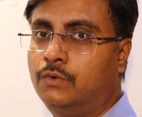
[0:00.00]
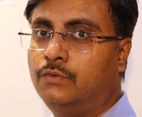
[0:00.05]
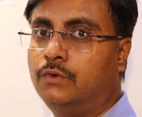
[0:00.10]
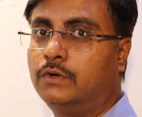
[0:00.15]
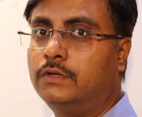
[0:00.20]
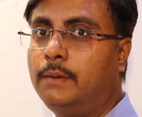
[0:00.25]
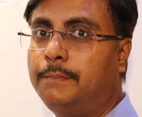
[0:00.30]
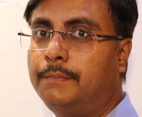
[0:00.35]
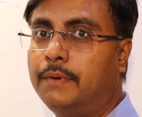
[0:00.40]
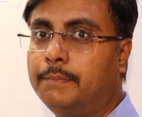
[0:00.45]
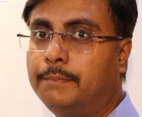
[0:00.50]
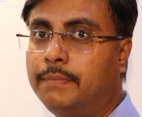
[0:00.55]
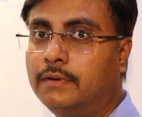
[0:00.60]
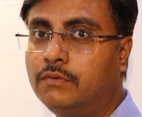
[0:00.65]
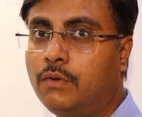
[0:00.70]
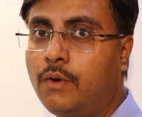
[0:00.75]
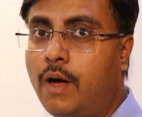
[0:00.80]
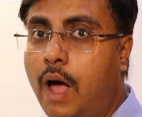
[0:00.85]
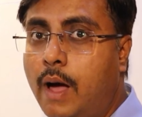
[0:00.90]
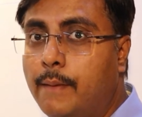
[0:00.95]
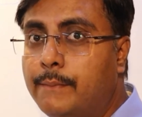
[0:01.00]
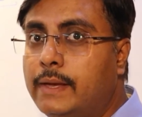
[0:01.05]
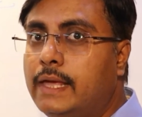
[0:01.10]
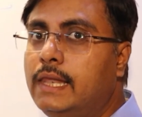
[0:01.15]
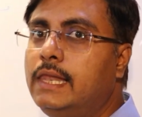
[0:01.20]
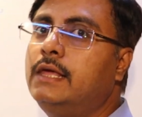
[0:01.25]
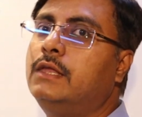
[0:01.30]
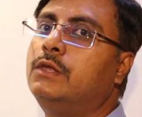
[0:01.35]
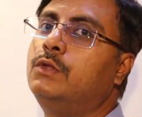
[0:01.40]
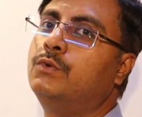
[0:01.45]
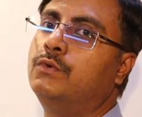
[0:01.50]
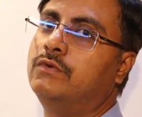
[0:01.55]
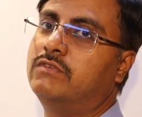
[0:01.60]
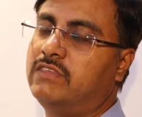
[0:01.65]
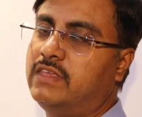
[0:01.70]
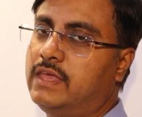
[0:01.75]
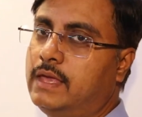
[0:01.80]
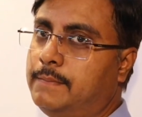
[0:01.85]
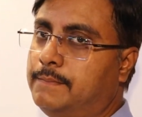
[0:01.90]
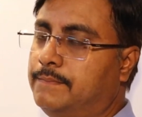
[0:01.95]
for the purpose of availing new
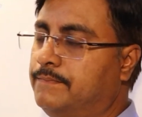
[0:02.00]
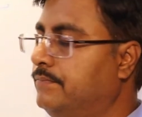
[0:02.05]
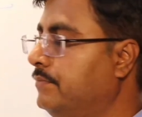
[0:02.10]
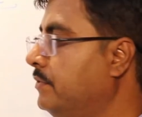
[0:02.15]
scheme?